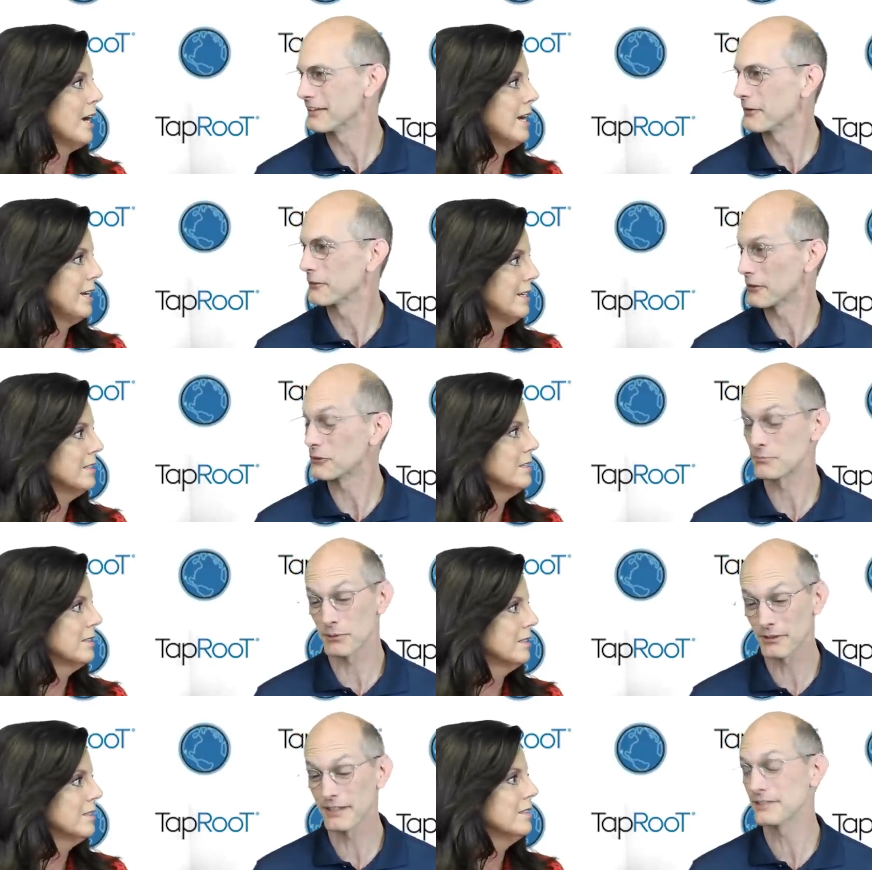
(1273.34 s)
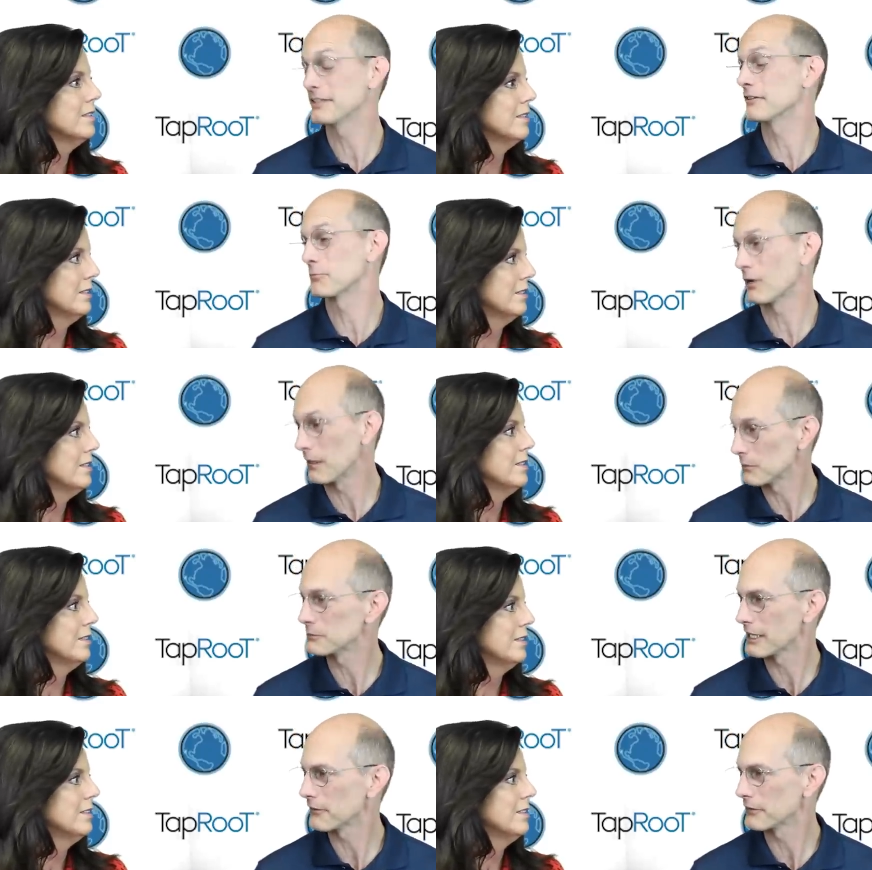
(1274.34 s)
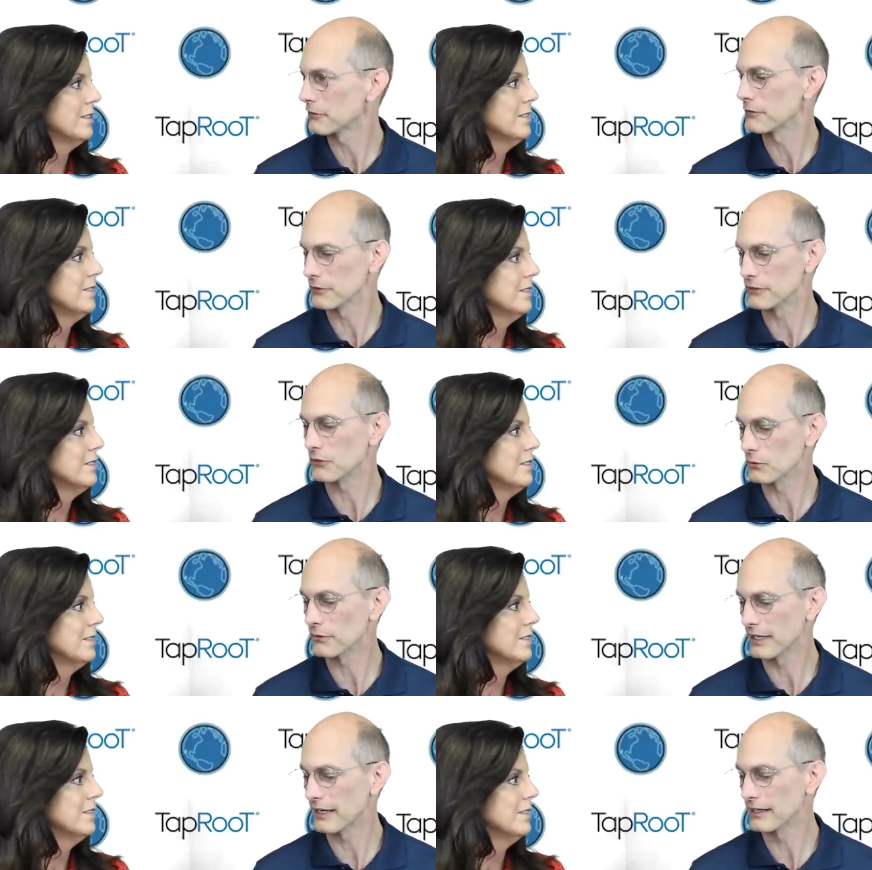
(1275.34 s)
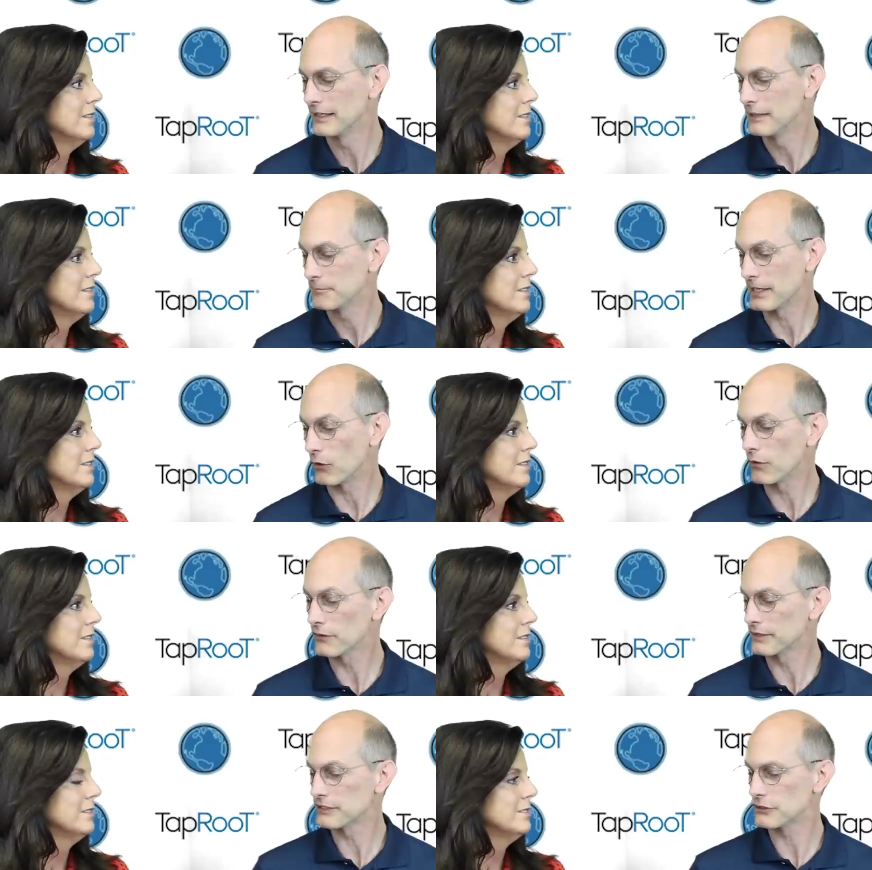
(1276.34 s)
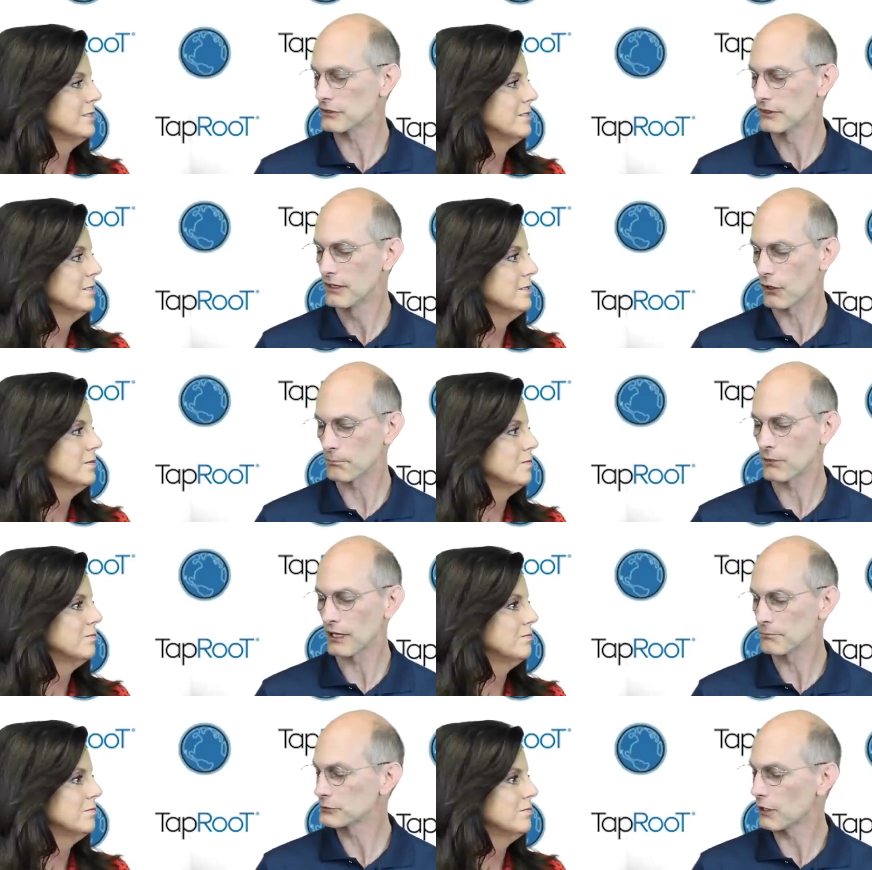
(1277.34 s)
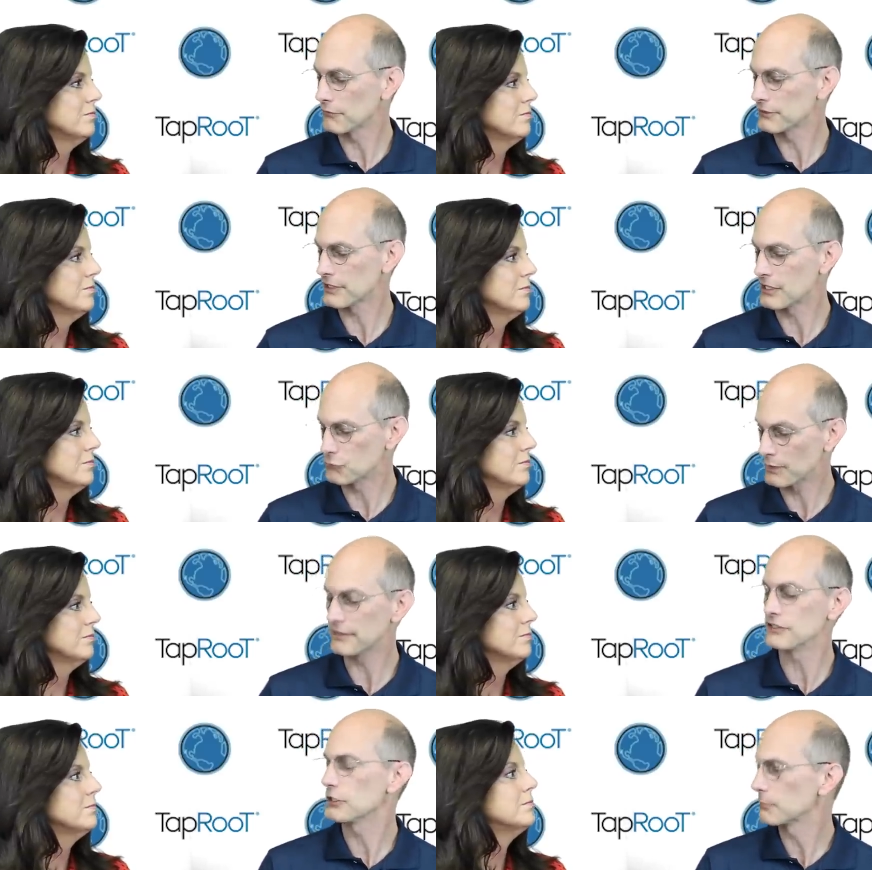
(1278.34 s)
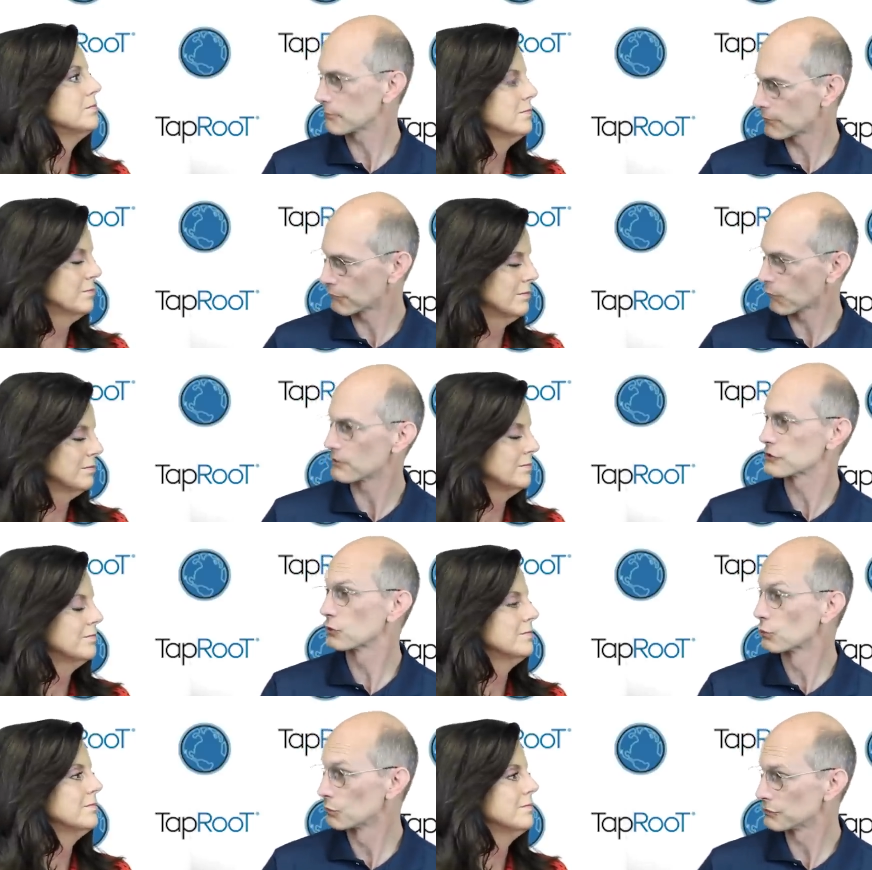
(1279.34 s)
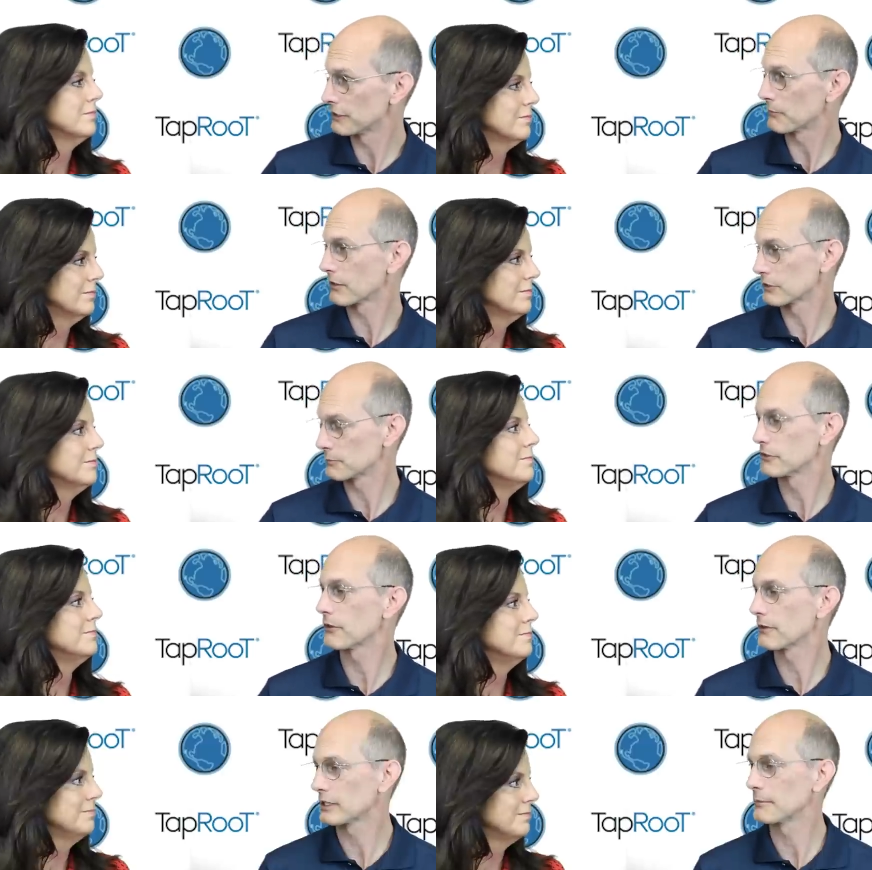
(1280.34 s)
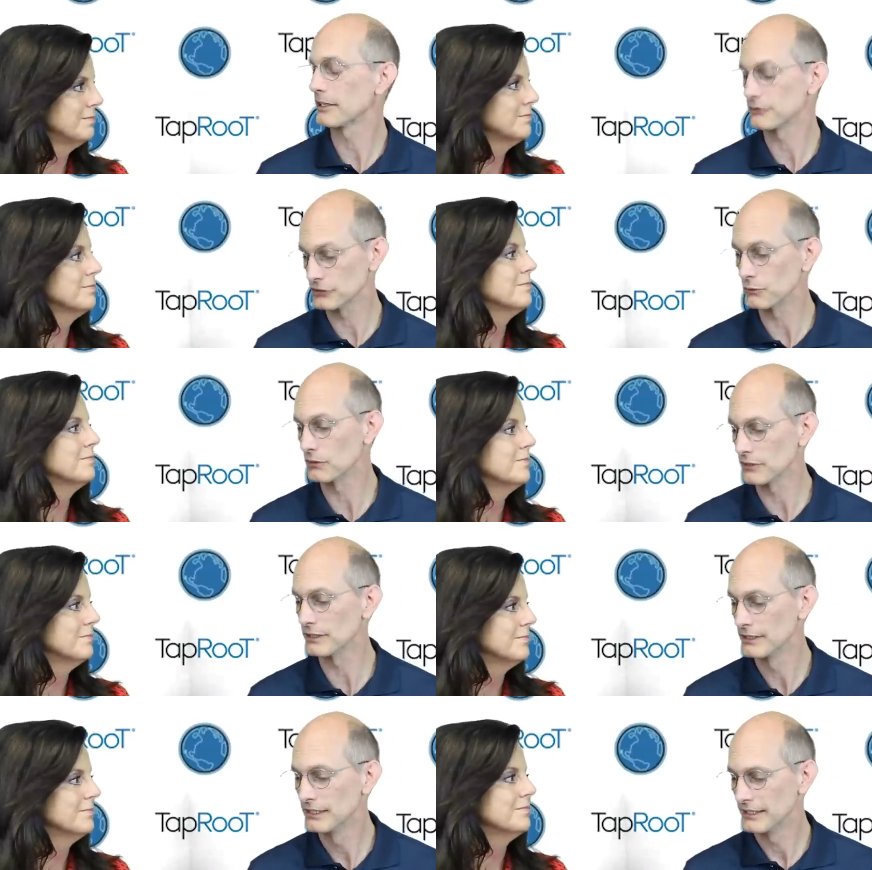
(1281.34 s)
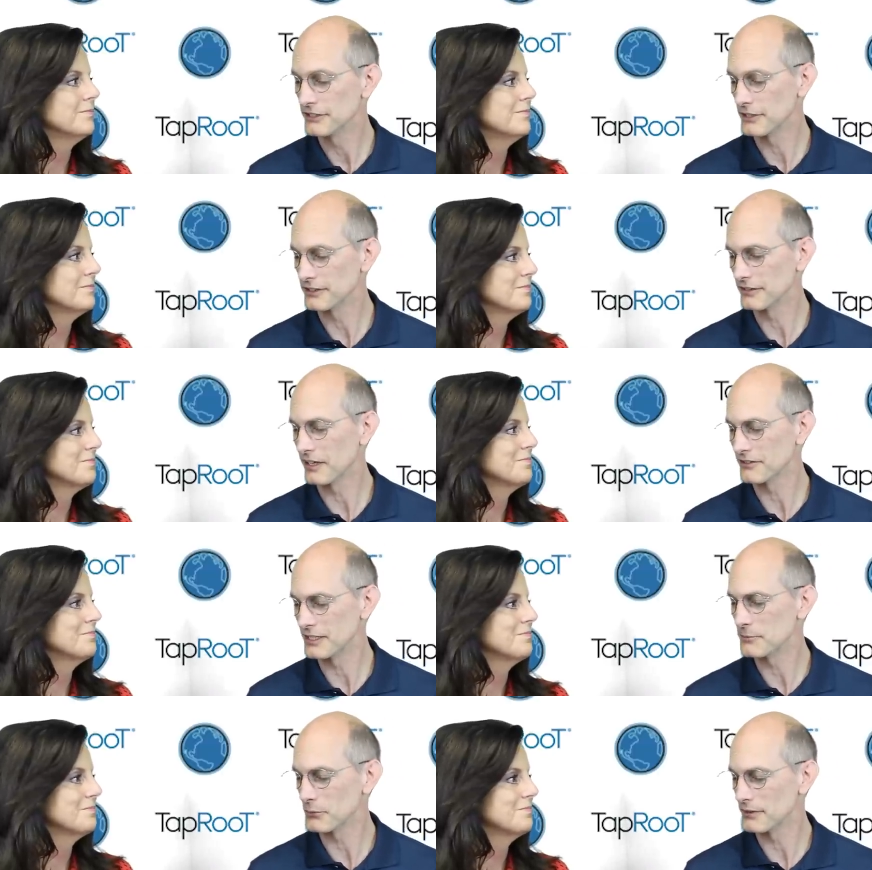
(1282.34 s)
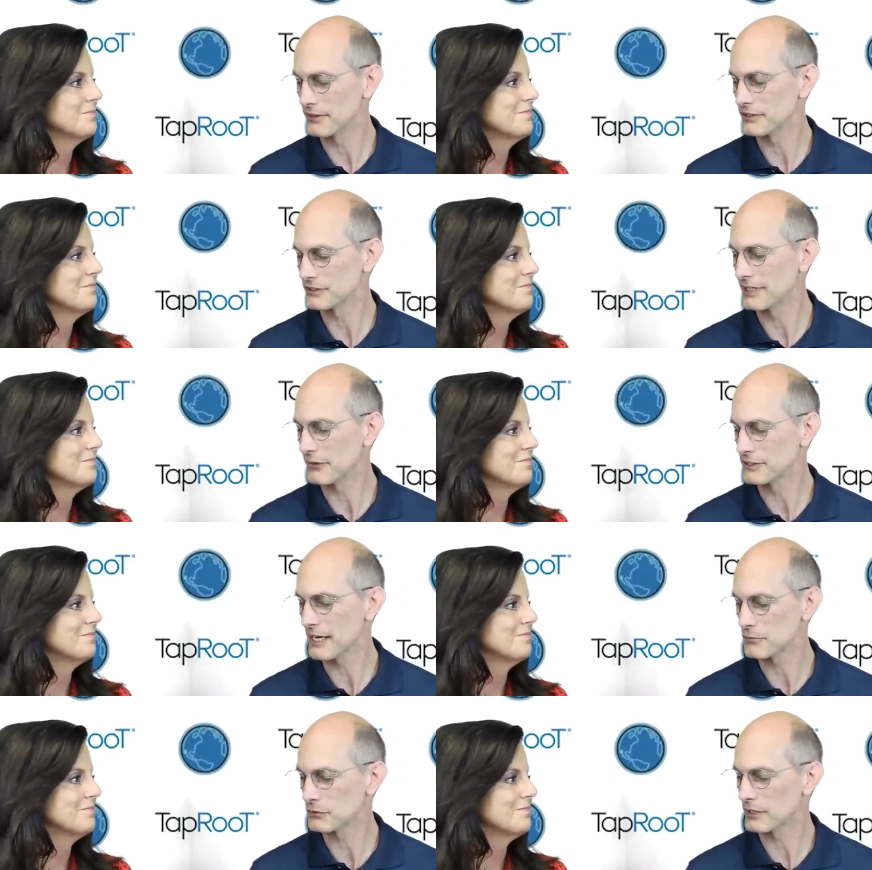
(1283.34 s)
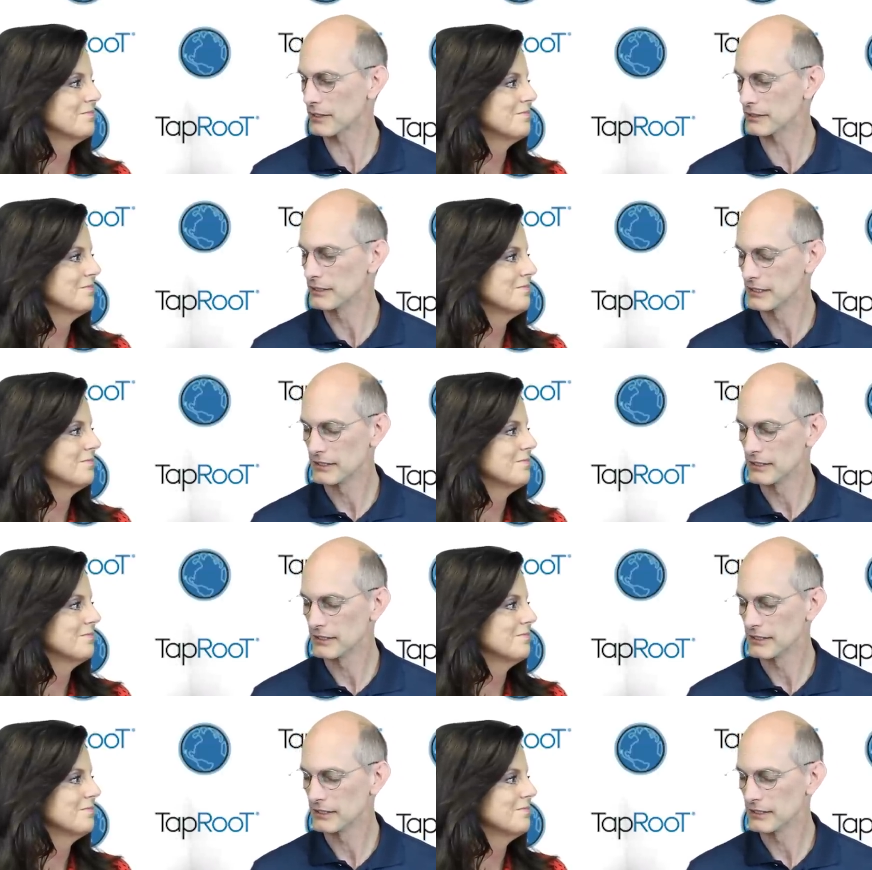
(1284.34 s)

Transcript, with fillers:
Speaker 1: right. know, there's plenty of problems out there for you to go look at. And all of these are, are problems oftentimes with these human performance tools that Mark has been mm-hmm. talking about. So we'll, uh, he's going to dig a lot deeper into this and how Taproot kind of